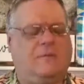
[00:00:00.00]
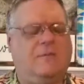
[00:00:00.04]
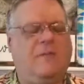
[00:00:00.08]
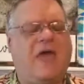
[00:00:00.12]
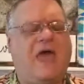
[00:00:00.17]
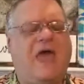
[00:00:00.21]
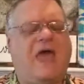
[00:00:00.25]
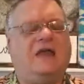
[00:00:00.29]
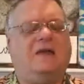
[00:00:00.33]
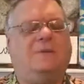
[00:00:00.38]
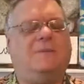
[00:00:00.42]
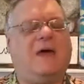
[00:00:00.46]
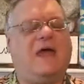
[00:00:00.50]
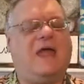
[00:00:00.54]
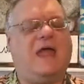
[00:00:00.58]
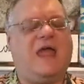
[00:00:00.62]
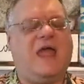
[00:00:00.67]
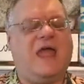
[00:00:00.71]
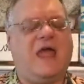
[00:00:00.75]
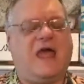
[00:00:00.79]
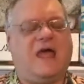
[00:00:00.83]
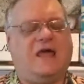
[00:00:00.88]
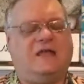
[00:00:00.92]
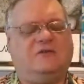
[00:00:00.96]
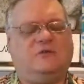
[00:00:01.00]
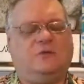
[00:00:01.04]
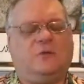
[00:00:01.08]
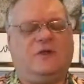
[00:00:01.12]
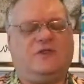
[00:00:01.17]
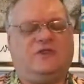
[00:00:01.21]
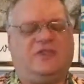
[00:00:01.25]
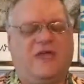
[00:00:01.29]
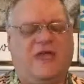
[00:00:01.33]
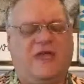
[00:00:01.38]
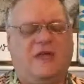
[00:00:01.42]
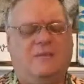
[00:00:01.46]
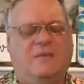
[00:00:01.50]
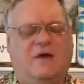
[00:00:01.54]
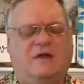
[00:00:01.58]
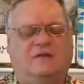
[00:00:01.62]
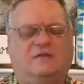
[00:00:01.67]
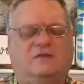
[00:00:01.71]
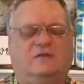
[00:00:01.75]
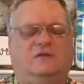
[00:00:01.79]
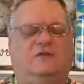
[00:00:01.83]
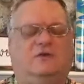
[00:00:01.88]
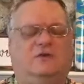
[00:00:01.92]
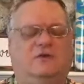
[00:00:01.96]
command my hands what they
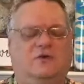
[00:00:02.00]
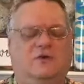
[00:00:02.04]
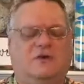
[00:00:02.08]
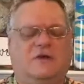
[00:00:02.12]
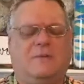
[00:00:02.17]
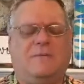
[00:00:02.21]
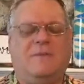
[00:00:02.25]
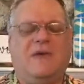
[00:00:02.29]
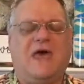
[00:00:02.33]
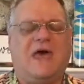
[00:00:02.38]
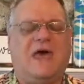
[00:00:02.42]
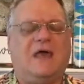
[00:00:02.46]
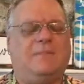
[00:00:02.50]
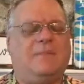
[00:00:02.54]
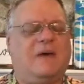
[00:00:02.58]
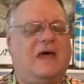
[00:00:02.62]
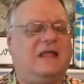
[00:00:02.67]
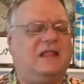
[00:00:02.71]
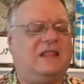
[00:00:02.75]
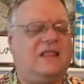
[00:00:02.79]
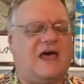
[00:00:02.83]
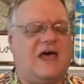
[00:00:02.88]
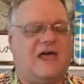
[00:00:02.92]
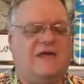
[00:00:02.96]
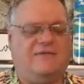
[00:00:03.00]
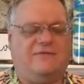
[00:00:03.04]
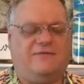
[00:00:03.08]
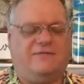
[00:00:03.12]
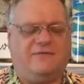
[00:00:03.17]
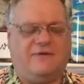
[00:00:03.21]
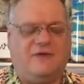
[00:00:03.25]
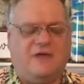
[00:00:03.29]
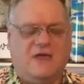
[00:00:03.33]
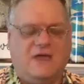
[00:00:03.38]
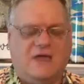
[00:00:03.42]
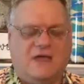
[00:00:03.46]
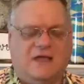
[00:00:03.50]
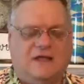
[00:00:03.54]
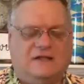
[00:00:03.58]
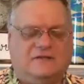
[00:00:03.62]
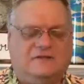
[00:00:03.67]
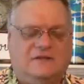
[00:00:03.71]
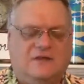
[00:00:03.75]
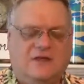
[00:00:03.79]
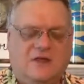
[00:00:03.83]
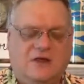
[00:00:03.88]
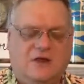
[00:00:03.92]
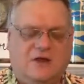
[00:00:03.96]
must do, command my life,
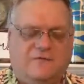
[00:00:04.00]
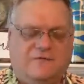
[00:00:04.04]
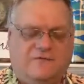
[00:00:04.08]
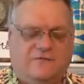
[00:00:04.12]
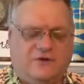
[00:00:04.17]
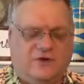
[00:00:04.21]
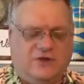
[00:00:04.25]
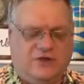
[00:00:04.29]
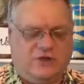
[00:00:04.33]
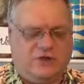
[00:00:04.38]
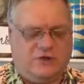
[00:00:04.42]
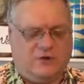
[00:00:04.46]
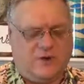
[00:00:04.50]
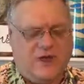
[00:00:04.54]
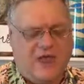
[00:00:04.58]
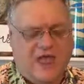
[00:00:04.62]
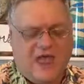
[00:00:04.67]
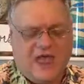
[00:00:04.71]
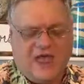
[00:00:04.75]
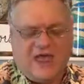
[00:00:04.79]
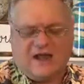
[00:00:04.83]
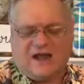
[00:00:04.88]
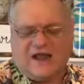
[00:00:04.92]
it's here for you.